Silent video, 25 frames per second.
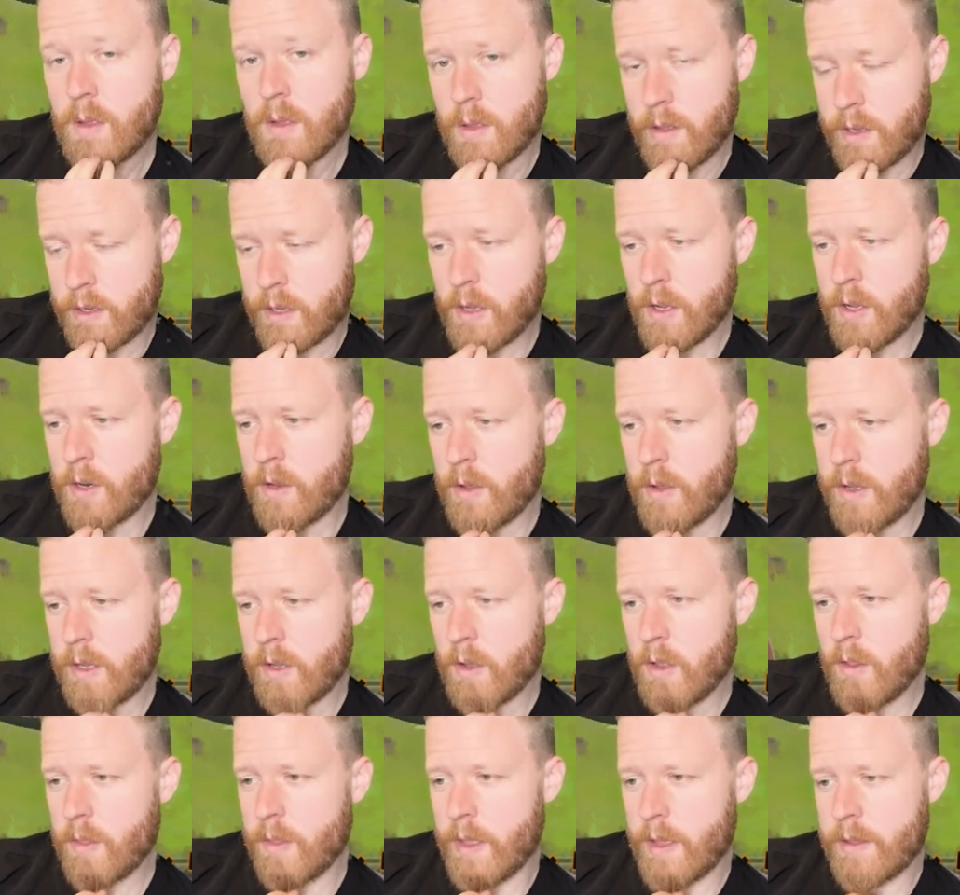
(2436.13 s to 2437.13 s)
I
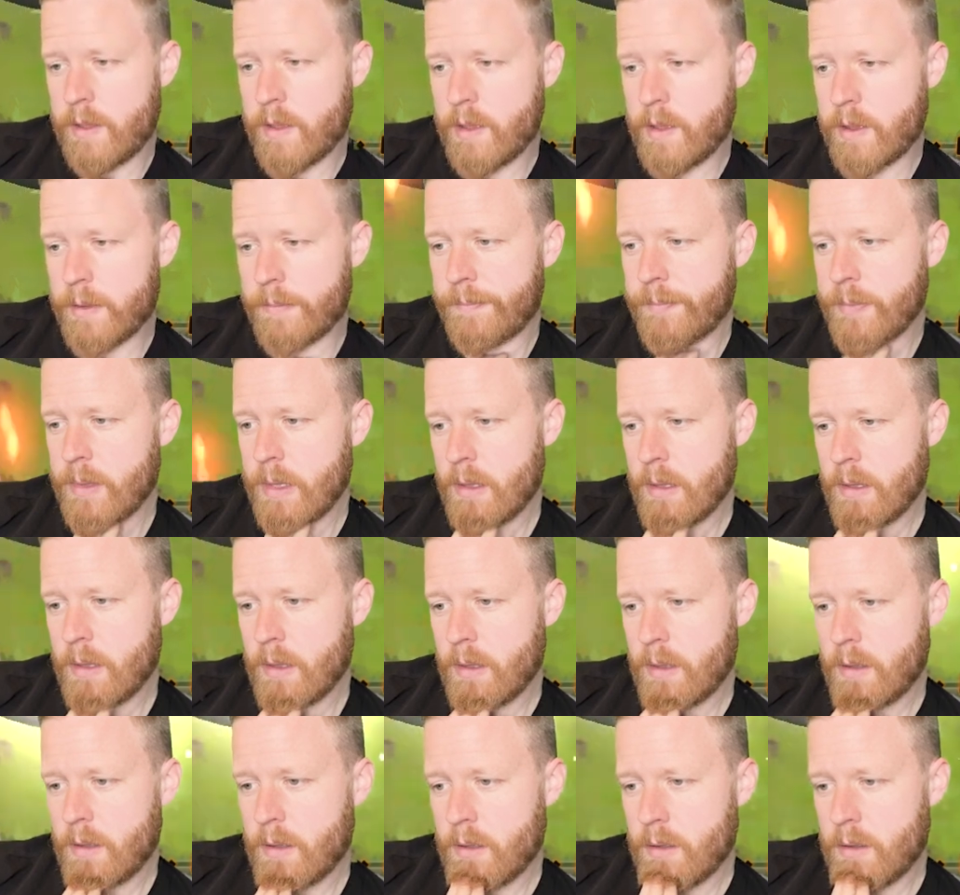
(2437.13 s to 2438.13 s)
called that, yeah.
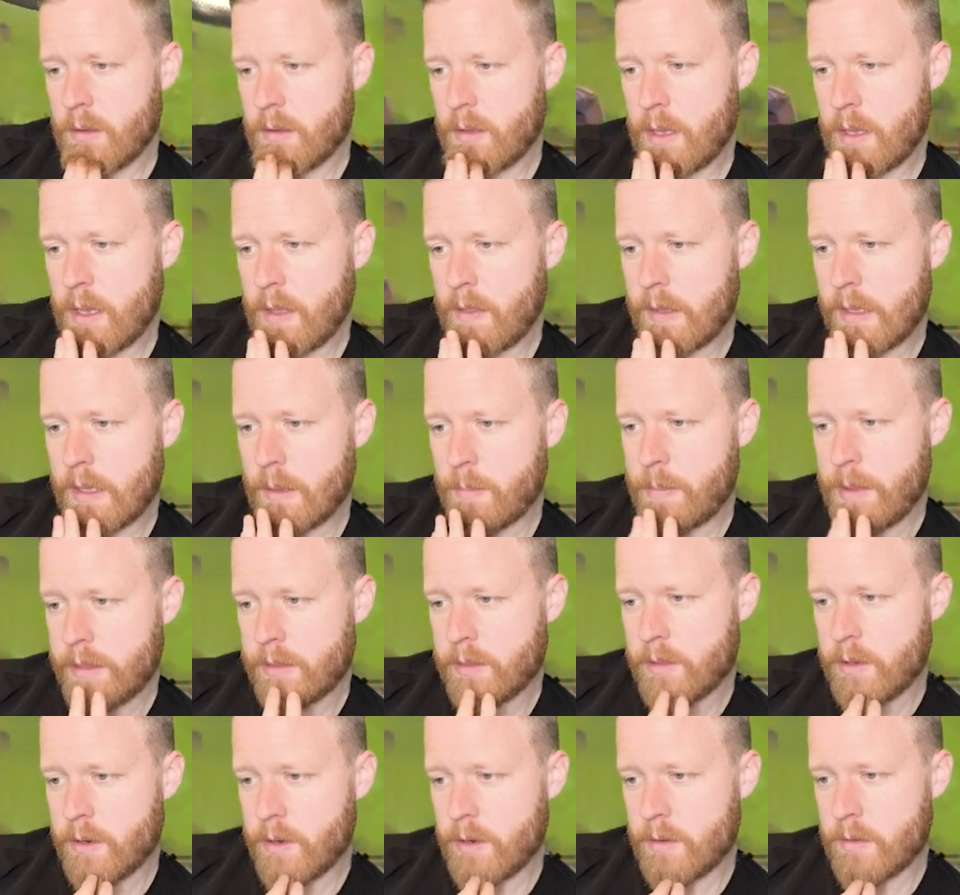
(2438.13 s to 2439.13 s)
Okay, they get back
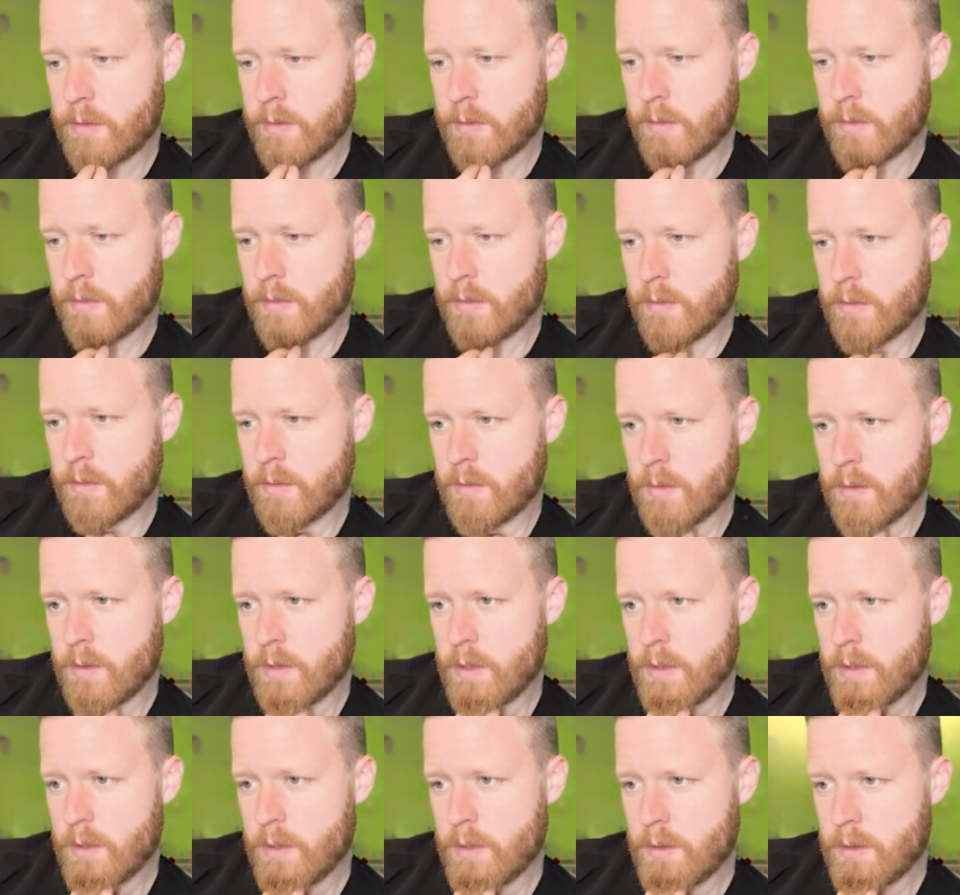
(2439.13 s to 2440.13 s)
there.
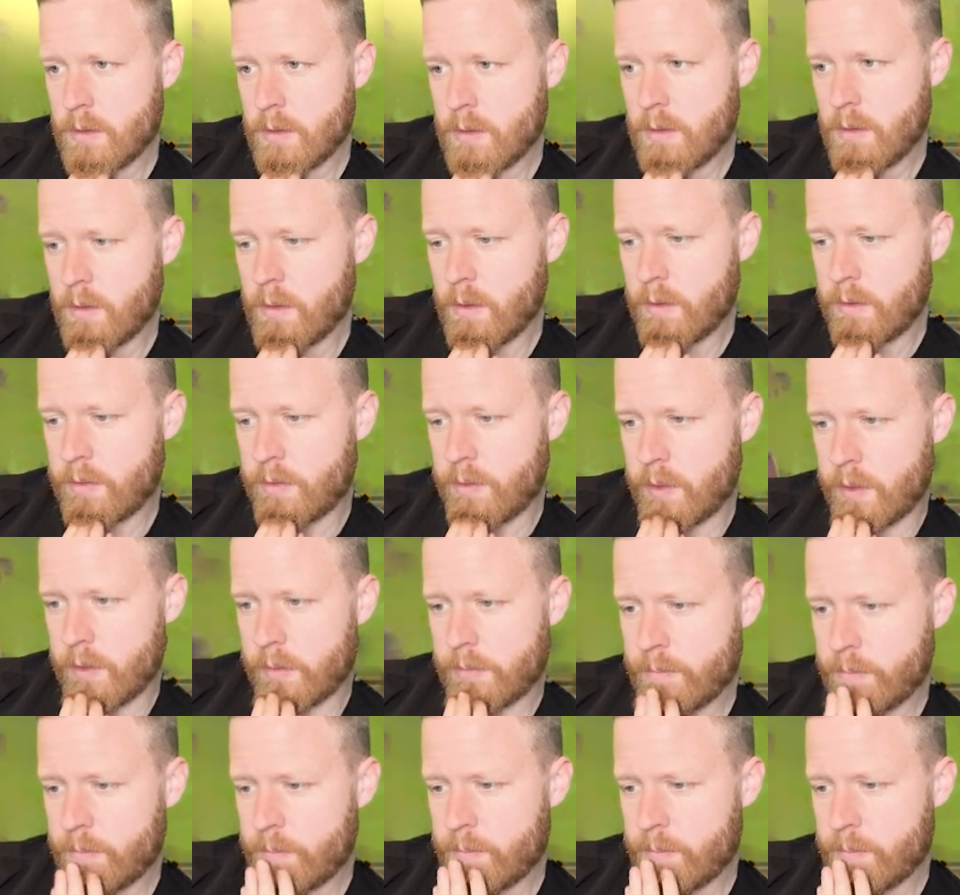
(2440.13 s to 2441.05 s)
This thing.